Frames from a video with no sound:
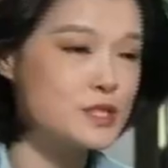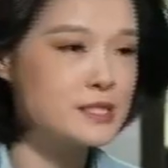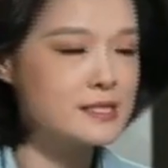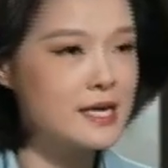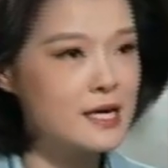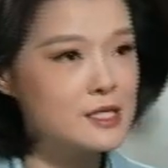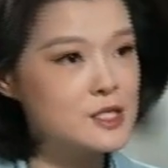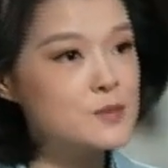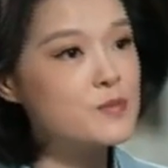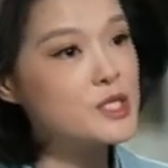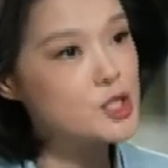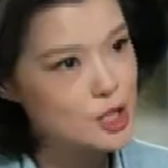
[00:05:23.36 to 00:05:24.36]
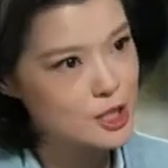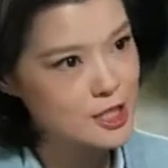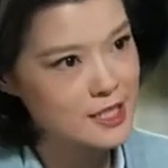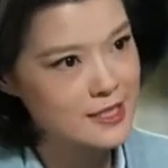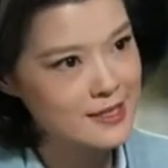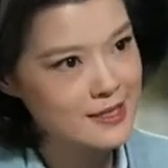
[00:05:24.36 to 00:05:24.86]
was
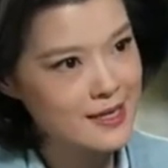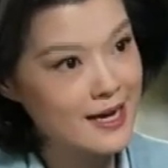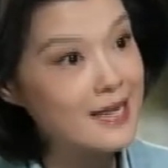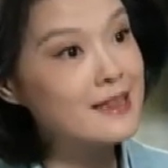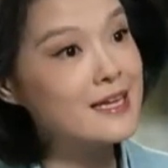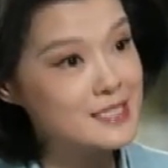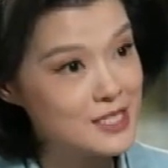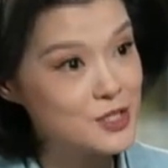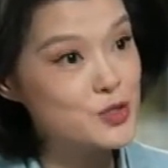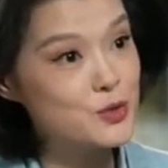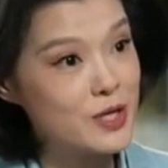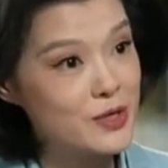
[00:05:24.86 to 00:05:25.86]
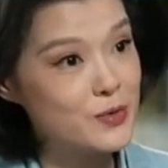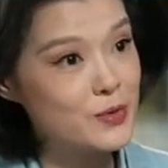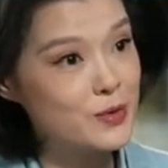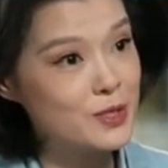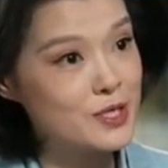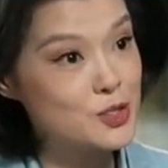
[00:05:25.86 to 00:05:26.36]
especially highlighted during
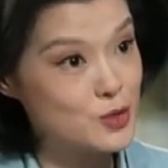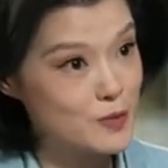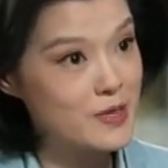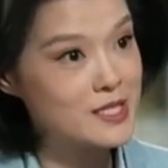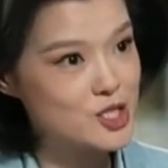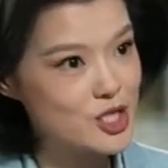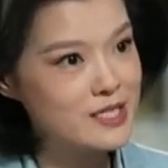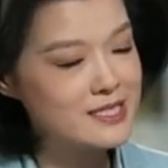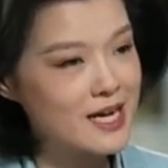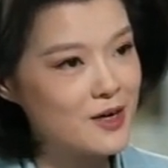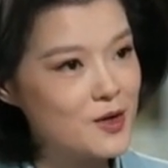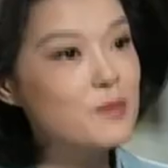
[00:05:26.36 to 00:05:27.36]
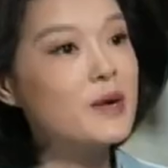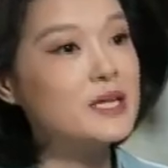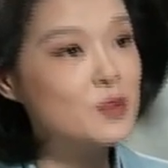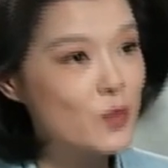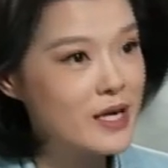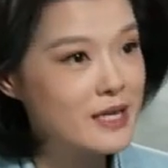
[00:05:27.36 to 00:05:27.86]
your trip in Qingdao. By
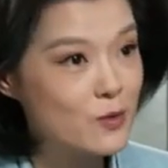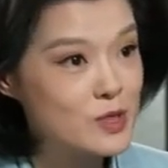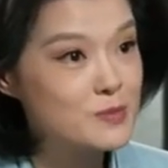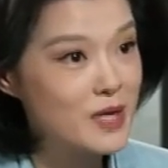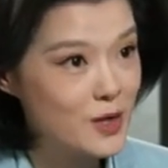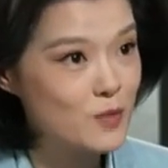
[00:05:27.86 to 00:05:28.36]
the way, that was my